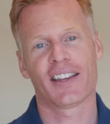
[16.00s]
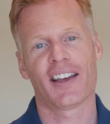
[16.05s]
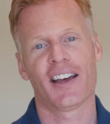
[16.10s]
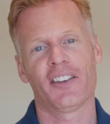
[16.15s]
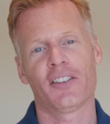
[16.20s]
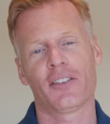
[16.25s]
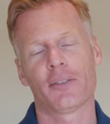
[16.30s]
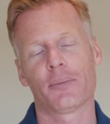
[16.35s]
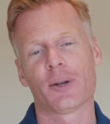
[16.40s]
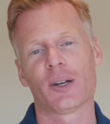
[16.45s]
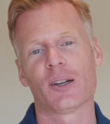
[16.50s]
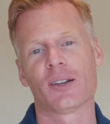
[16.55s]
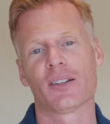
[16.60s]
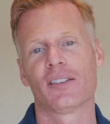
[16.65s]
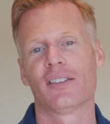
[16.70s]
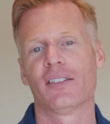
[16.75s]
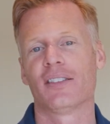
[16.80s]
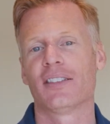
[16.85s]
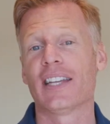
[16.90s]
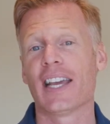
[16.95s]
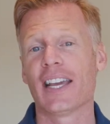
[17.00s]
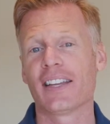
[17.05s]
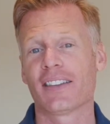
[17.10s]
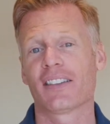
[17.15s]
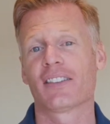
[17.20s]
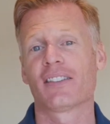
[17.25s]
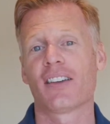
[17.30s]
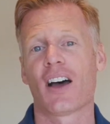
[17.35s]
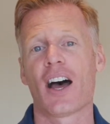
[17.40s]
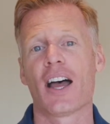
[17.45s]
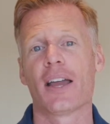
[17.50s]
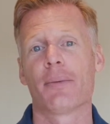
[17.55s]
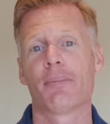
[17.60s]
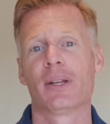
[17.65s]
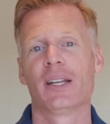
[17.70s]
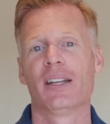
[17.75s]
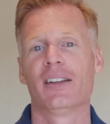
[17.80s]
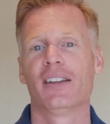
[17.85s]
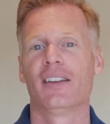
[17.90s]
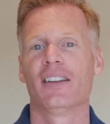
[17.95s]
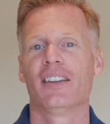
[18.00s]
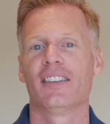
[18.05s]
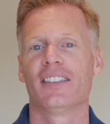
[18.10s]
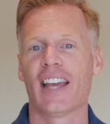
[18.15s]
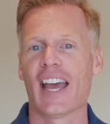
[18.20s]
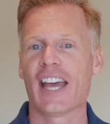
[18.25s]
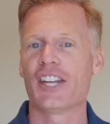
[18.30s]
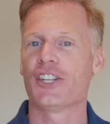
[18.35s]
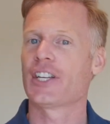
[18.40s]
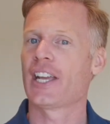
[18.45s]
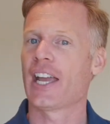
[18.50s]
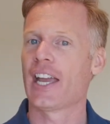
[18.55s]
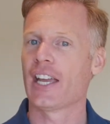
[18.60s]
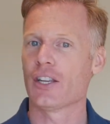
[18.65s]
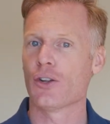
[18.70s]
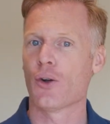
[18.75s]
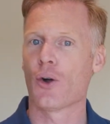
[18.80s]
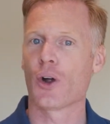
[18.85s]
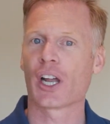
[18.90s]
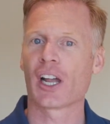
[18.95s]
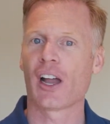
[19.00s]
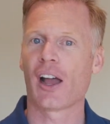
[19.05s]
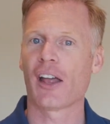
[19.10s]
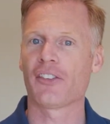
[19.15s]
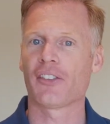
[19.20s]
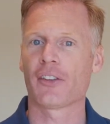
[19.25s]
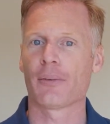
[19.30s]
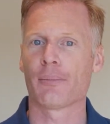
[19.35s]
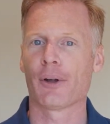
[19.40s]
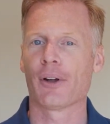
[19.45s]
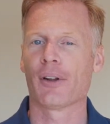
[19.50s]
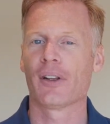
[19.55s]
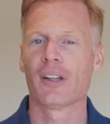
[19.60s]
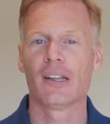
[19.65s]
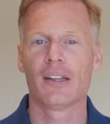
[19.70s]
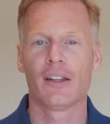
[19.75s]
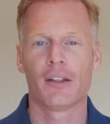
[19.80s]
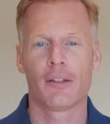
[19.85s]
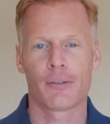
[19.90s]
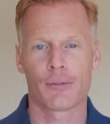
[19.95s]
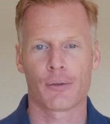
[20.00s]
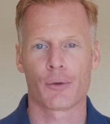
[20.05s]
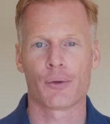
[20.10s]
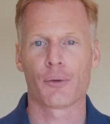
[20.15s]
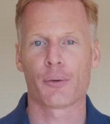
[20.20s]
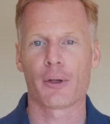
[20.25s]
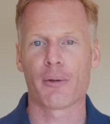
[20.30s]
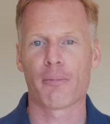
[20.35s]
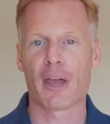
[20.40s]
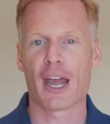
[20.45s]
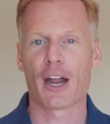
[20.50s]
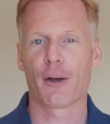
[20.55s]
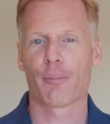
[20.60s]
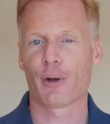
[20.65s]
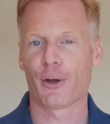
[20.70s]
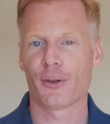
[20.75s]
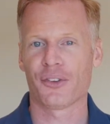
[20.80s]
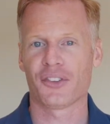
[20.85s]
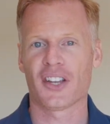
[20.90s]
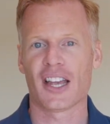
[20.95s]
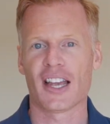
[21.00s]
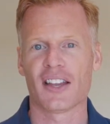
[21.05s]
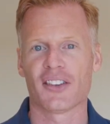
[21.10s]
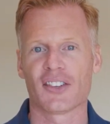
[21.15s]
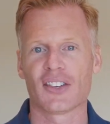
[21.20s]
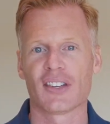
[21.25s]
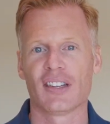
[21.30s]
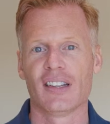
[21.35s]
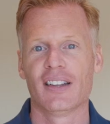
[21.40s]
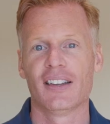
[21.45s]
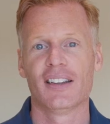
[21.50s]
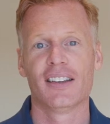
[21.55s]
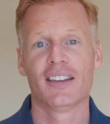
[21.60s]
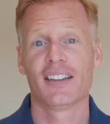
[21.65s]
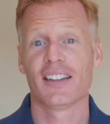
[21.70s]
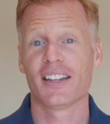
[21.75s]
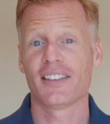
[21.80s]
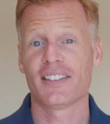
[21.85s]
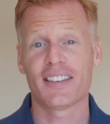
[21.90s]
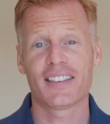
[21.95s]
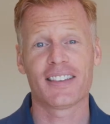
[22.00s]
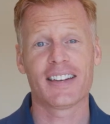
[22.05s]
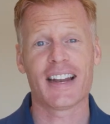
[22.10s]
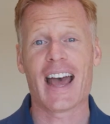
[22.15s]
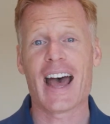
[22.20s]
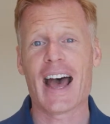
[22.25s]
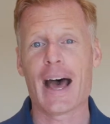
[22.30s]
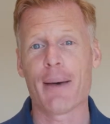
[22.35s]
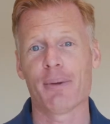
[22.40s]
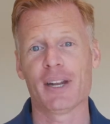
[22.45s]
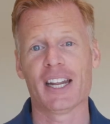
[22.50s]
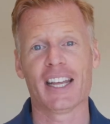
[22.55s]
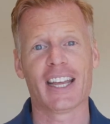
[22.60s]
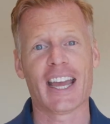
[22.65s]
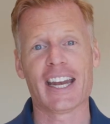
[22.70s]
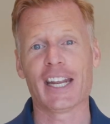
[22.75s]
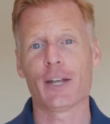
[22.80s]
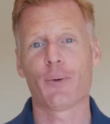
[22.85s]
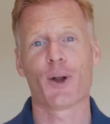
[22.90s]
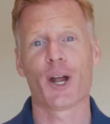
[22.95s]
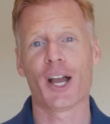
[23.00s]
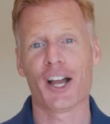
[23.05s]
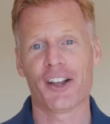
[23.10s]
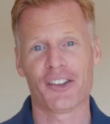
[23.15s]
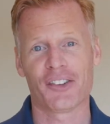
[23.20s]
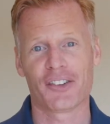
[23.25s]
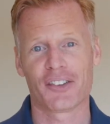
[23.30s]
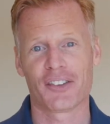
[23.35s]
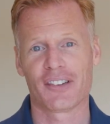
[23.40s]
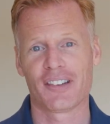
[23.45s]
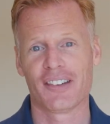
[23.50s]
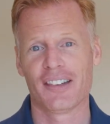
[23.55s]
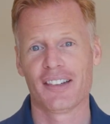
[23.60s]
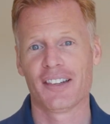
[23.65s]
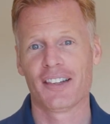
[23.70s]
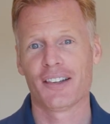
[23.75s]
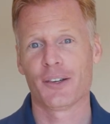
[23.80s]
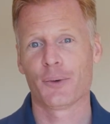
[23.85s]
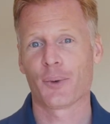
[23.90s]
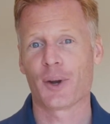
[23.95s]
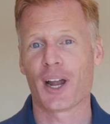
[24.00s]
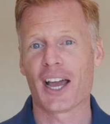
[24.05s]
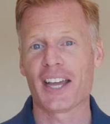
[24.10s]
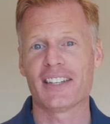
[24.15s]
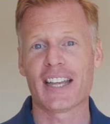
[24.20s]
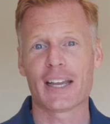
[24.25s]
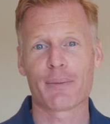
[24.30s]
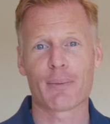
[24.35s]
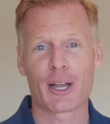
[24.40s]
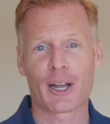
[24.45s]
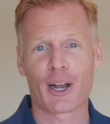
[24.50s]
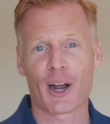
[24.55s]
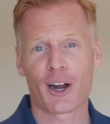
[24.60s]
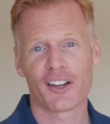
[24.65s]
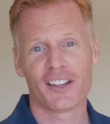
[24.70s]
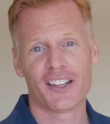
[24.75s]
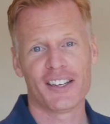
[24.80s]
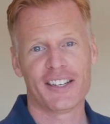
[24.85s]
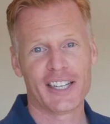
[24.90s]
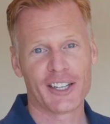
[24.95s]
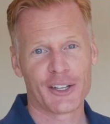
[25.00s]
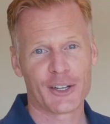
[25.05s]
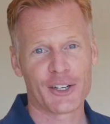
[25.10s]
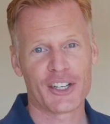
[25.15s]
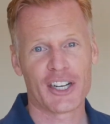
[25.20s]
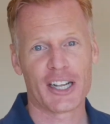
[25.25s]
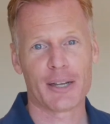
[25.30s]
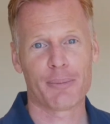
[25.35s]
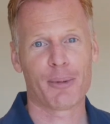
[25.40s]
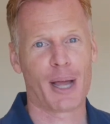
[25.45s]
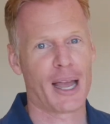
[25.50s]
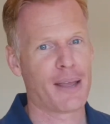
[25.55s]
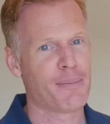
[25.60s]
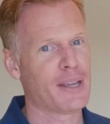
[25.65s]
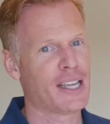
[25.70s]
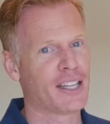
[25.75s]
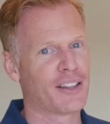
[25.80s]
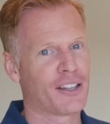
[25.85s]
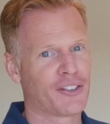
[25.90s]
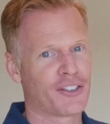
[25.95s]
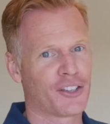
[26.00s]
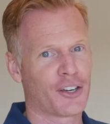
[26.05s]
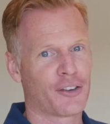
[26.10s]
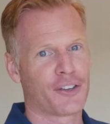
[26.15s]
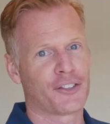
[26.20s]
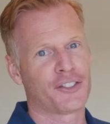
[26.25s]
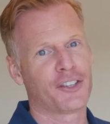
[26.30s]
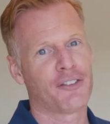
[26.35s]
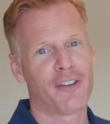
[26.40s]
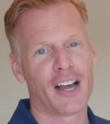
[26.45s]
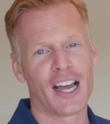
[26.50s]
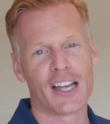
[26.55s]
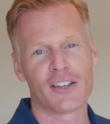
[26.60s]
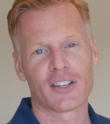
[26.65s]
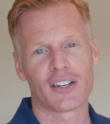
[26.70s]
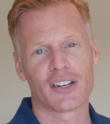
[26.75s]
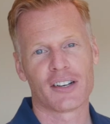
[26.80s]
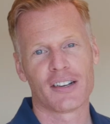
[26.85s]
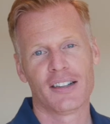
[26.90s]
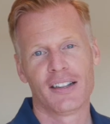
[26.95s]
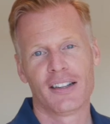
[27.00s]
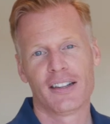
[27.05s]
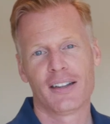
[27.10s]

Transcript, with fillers: customer. Take the time to educate your customer through the repair process. This isn't happening anywhere else. When I take my car to the dealership, I meet the service advisor,